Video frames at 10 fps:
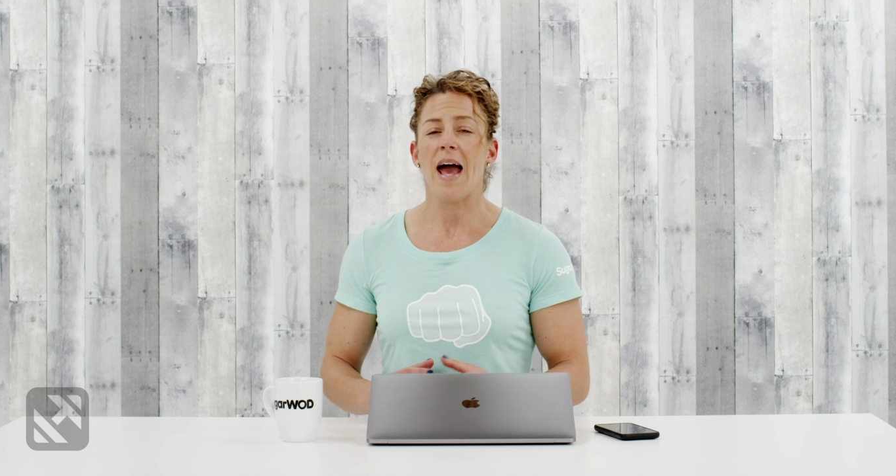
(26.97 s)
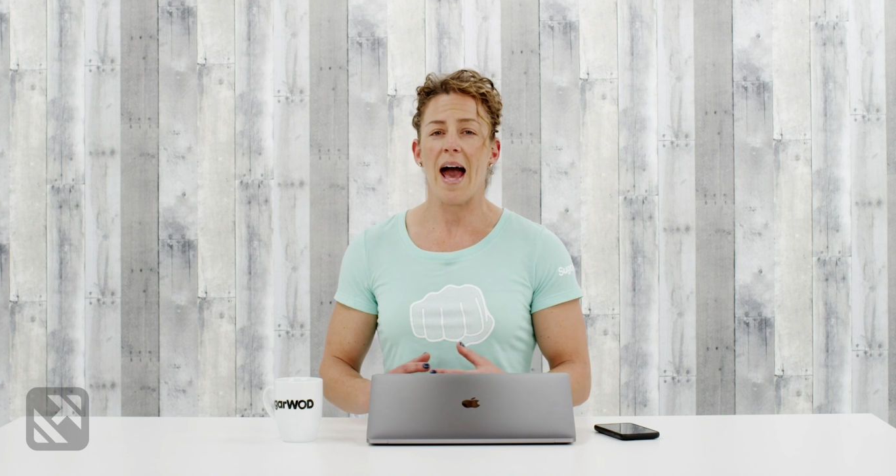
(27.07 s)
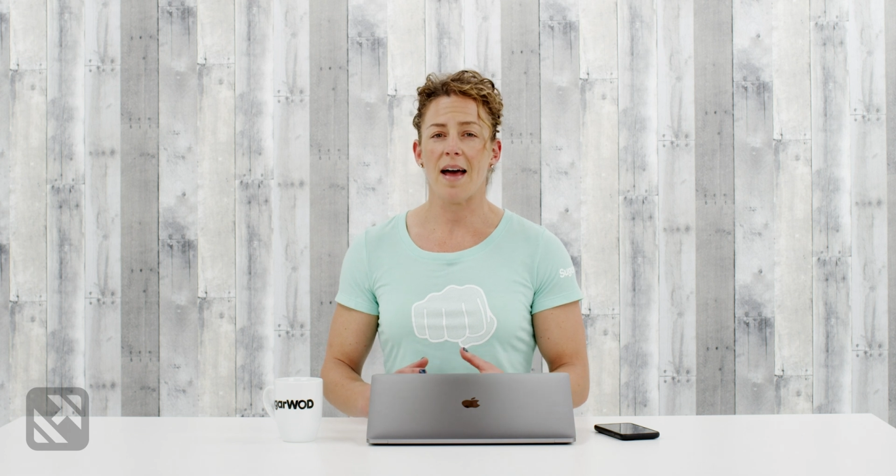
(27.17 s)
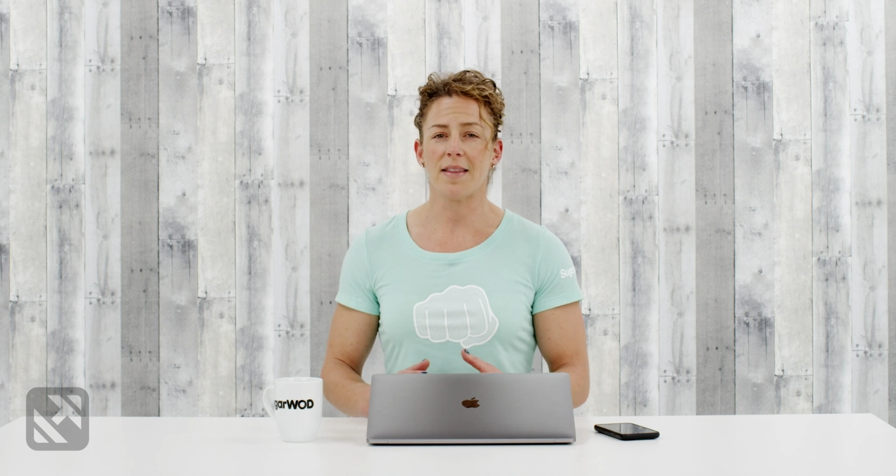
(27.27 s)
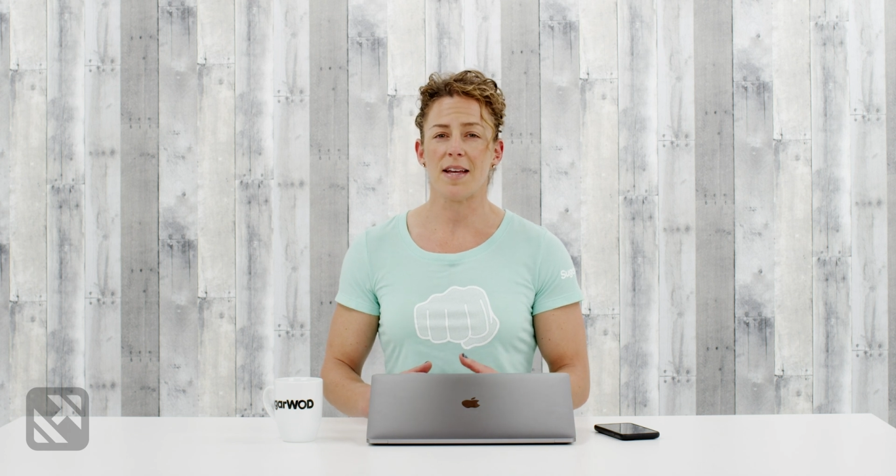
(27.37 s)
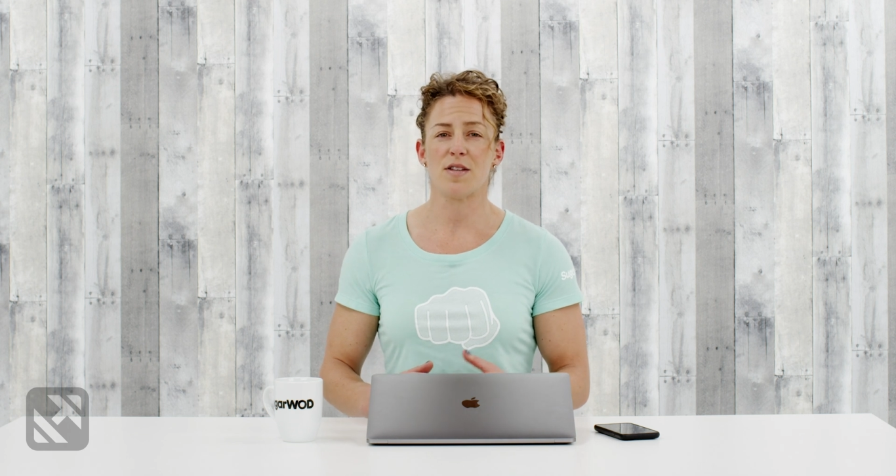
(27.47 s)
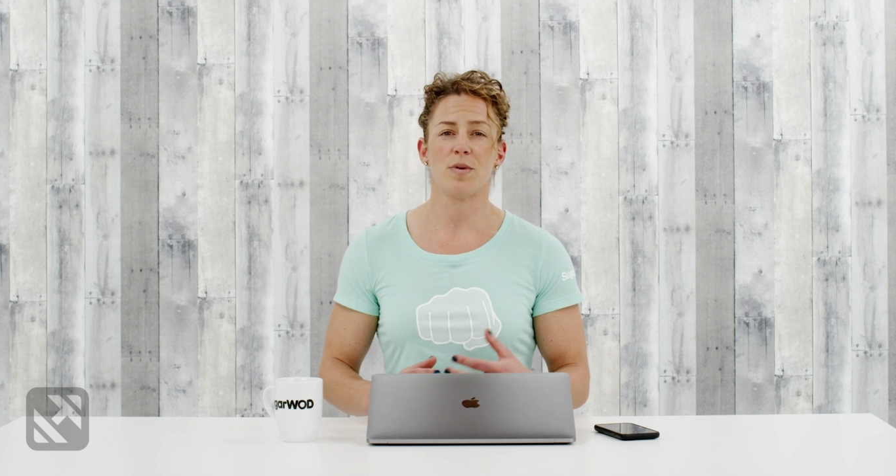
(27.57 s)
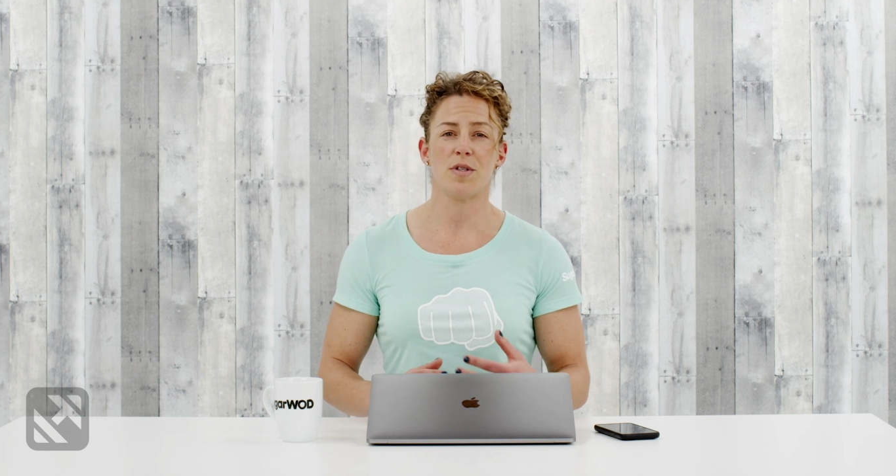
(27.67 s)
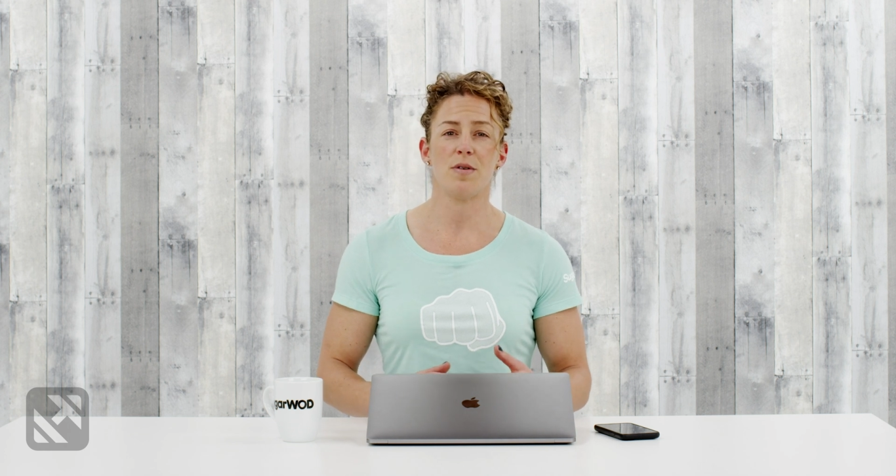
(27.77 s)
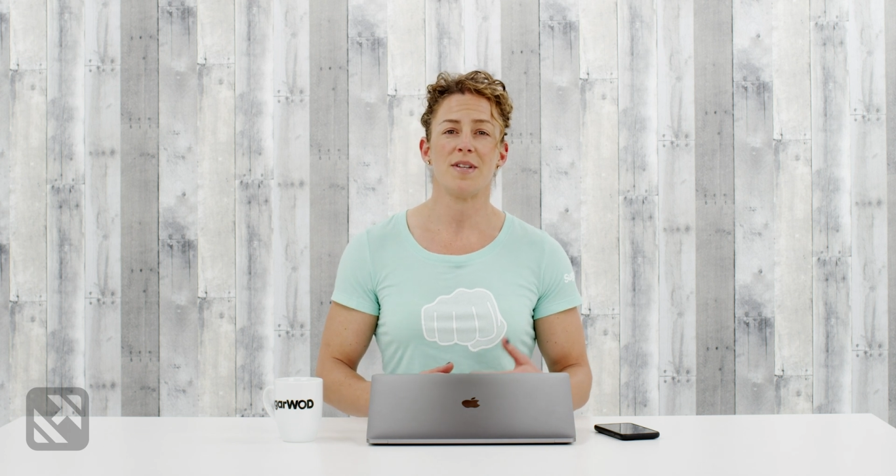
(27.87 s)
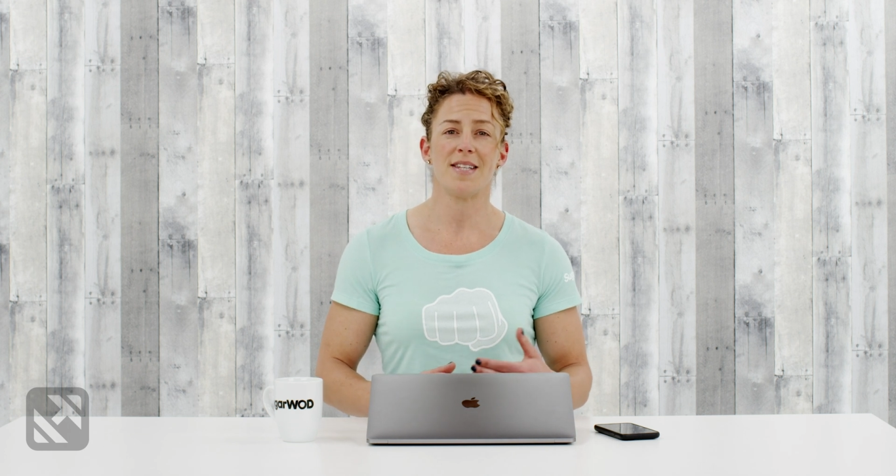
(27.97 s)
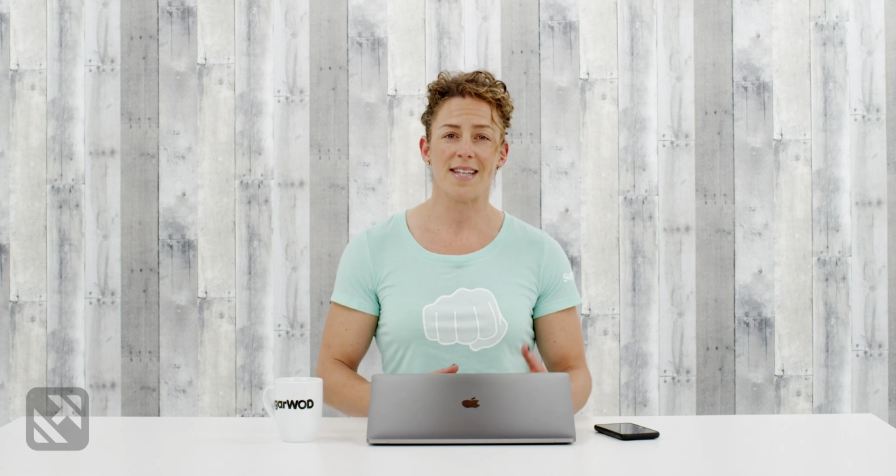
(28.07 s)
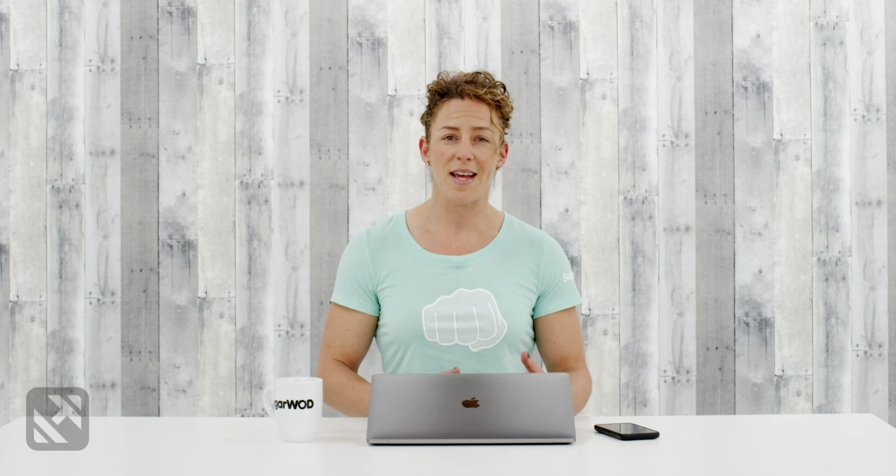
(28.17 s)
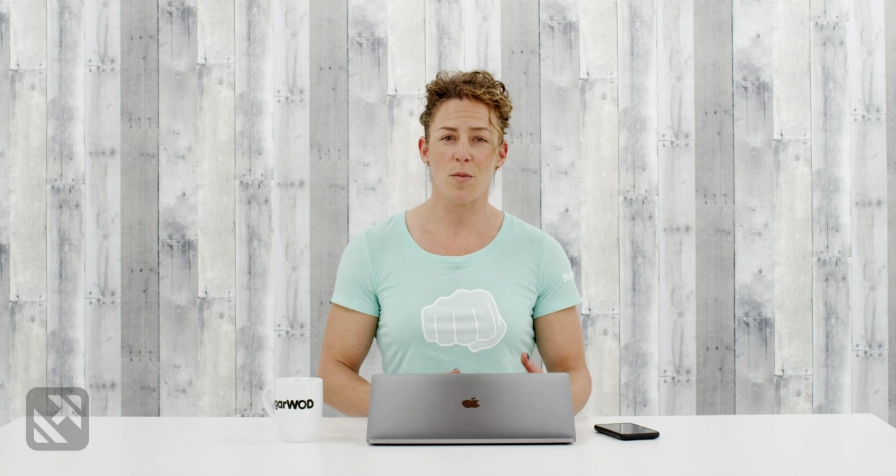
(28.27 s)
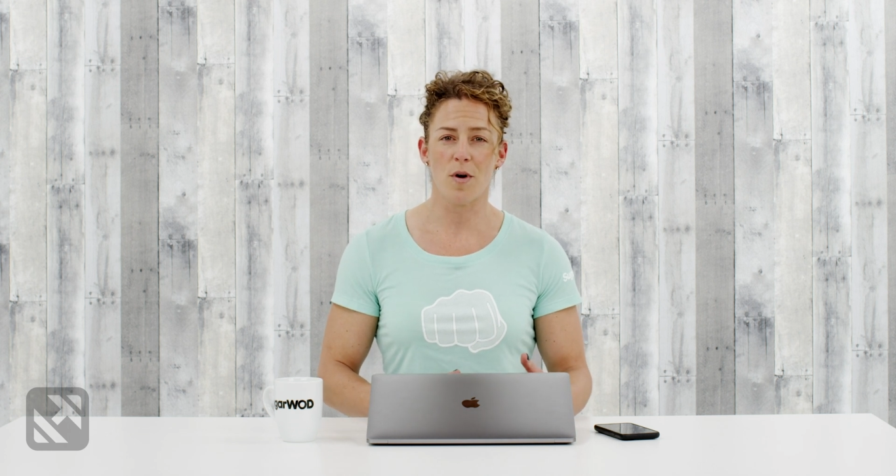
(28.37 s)
athletes will do the
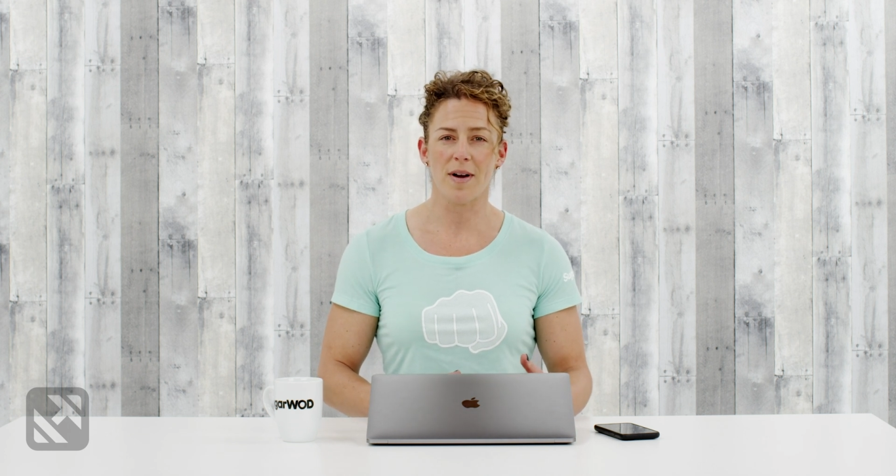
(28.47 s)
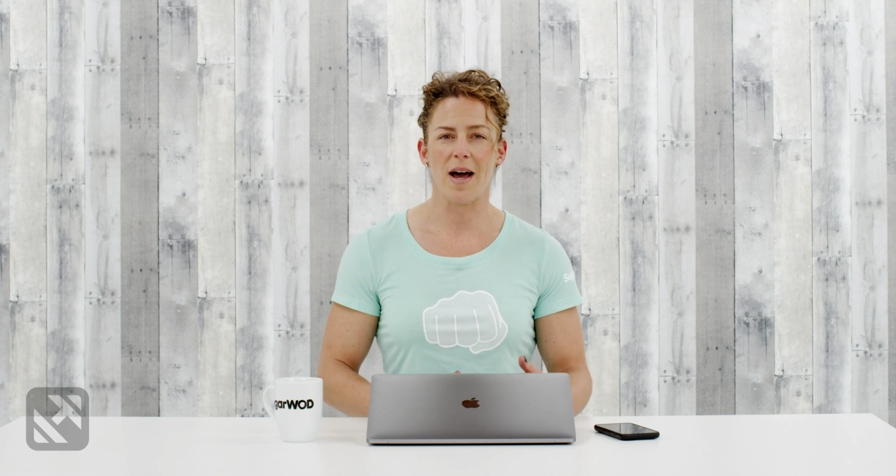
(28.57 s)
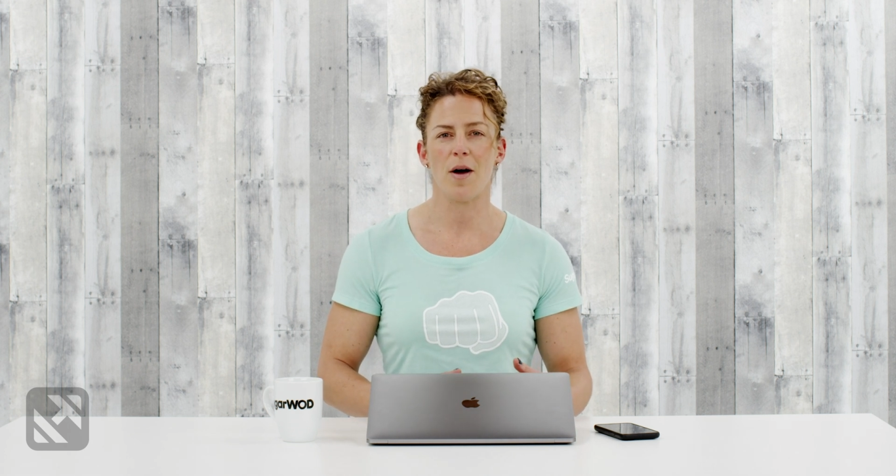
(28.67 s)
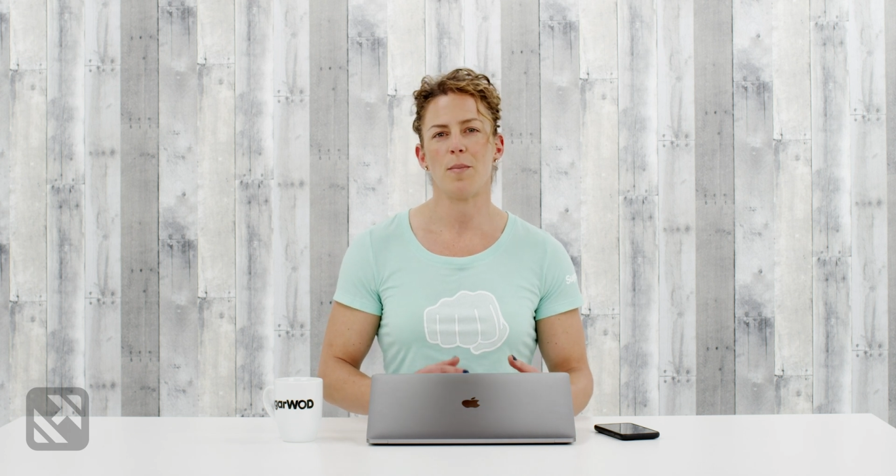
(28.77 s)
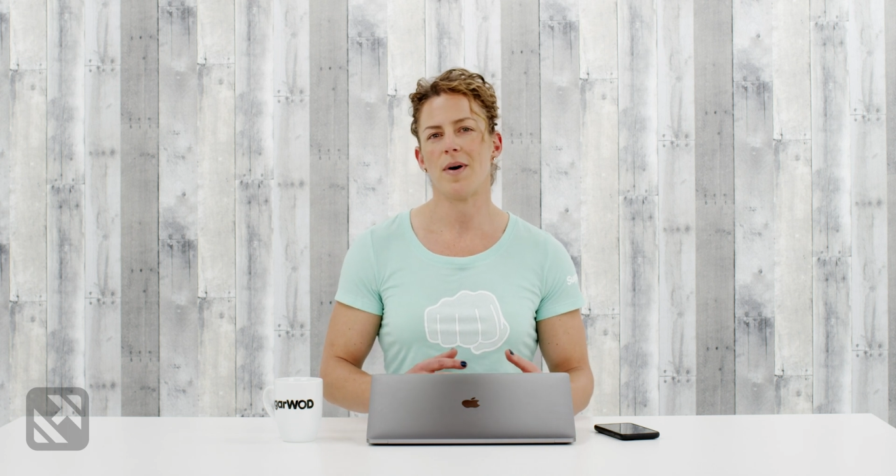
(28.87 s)
same workout,